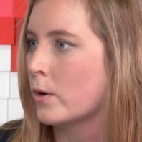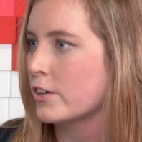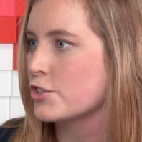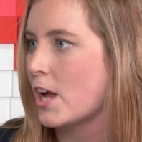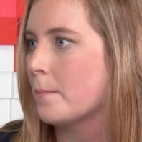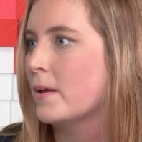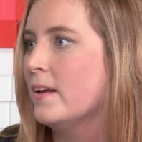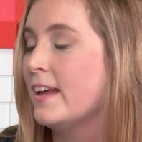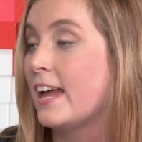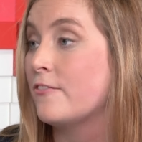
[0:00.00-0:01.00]
mortar shop.
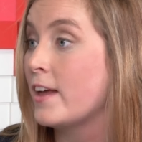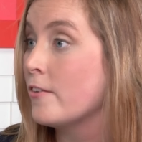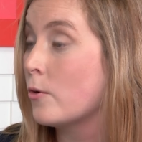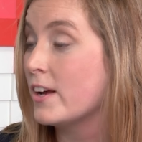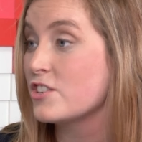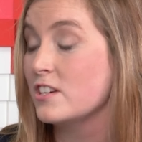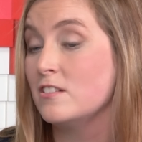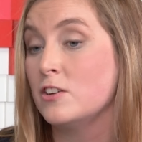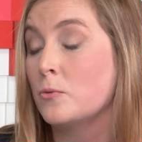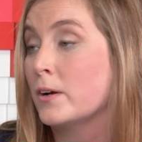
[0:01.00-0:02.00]
If they have a
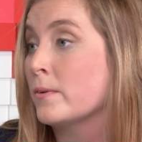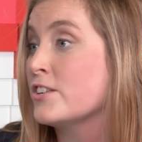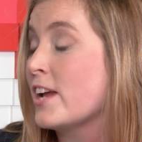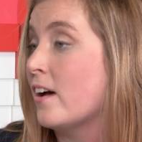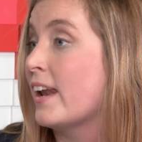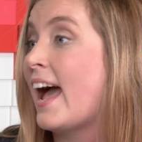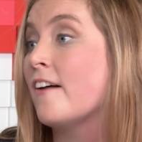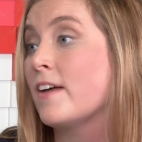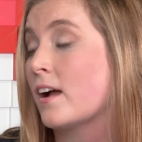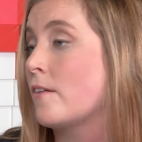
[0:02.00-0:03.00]
question, you'd want to reach out,
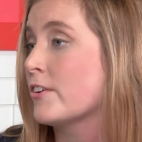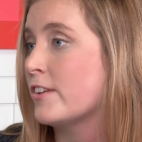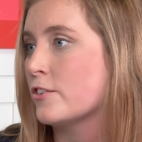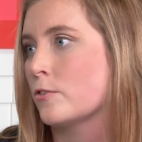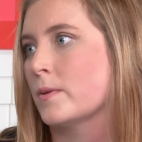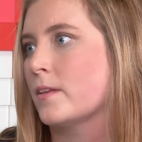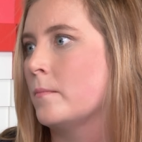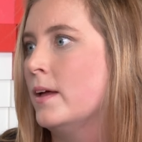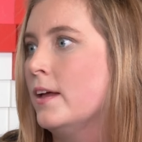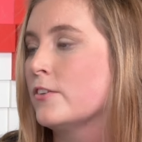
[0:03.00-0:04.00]
have that conversation with
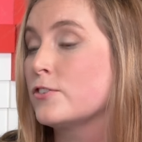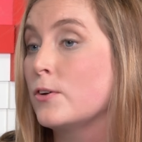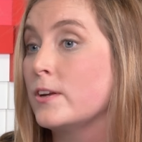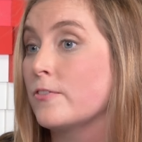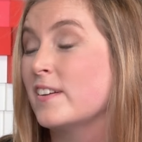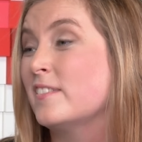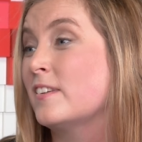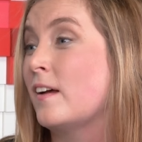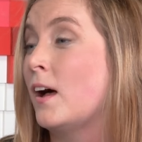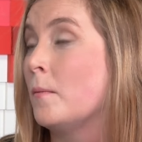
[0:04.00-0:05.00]
them. It's no
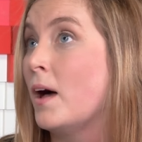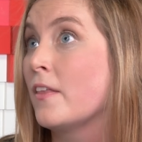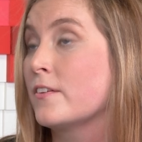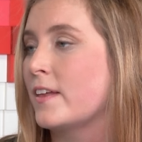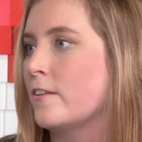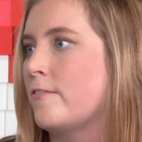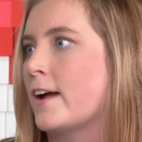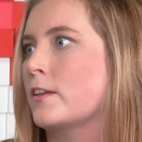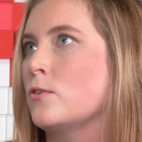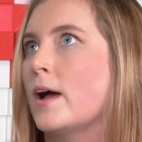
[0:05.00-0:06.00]
different other than the
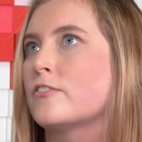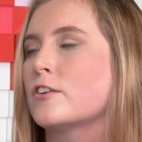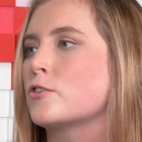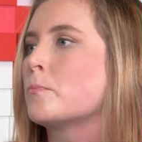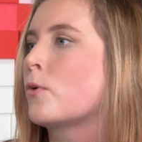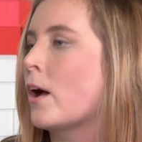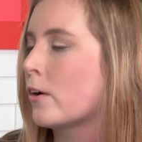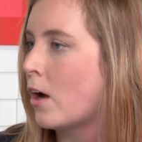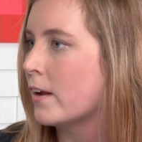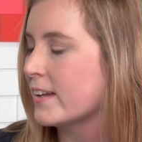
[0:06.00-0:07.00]
fact that you have such a
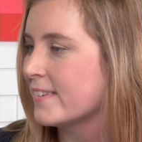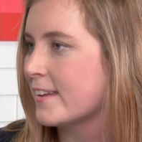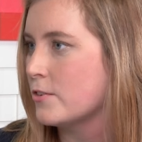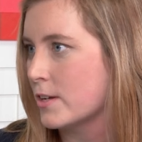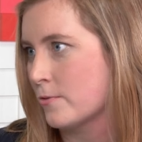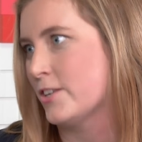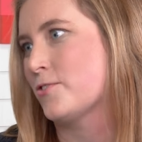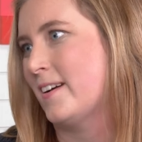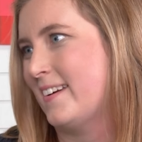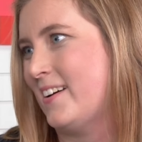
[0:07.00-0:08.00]
broader audience that you can
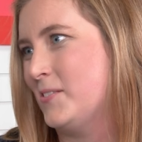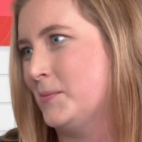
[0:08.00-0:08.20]
reach right now.